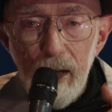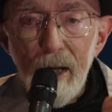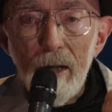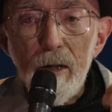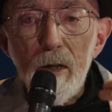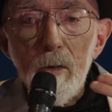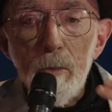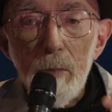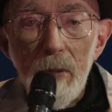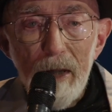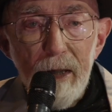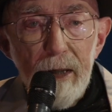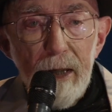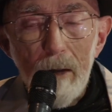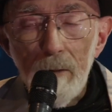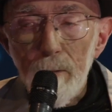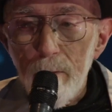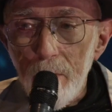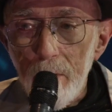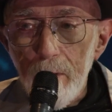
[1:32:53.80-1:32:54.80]

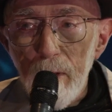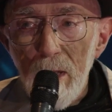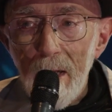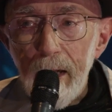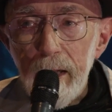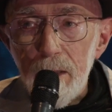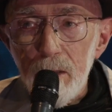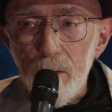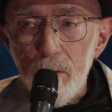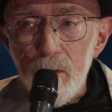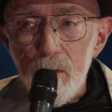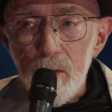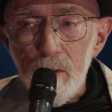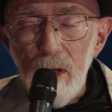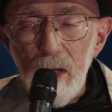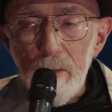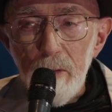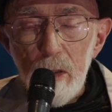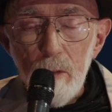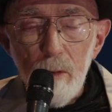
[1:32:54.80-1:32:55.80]
underpinning for LIGO's
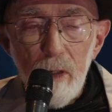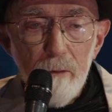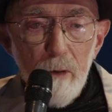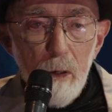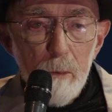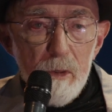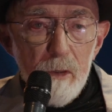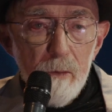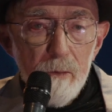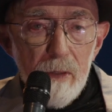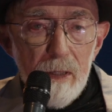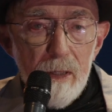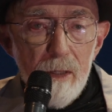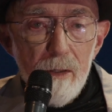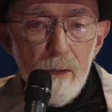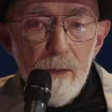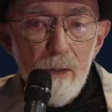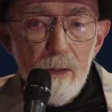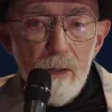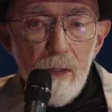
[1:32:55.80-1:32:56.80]
gravity wave
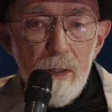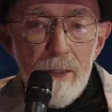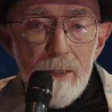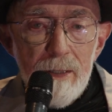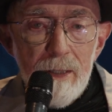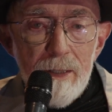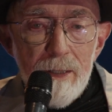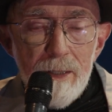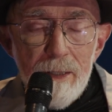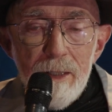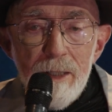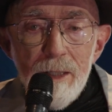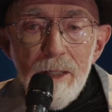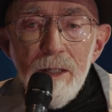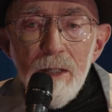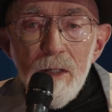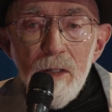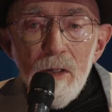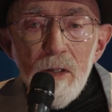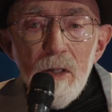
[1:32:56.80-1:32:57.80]
observations.
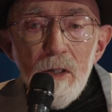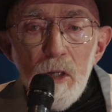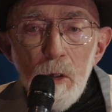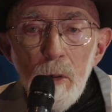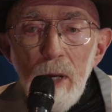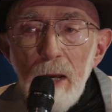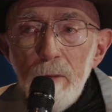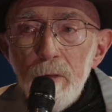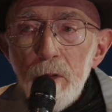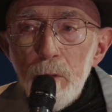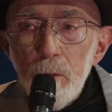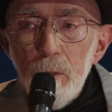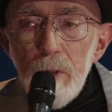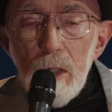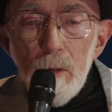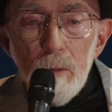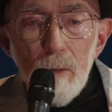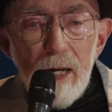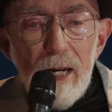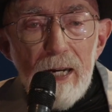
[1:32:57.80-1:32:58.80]
You have to
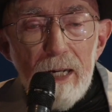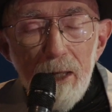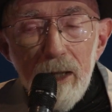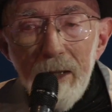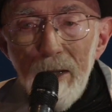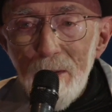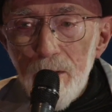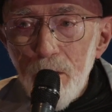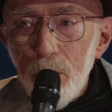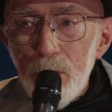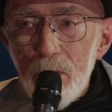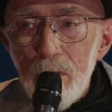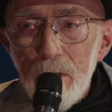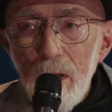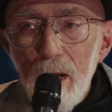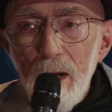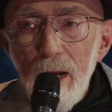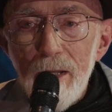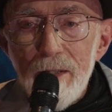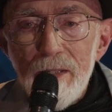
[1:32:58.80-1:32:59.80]
rewrite those
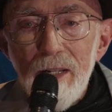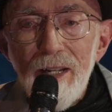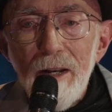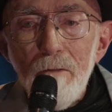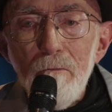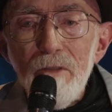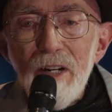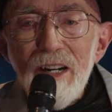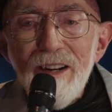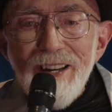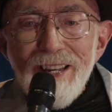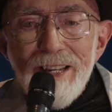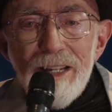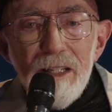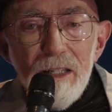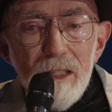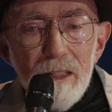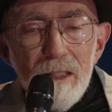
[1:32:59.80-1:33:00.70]
laws in a very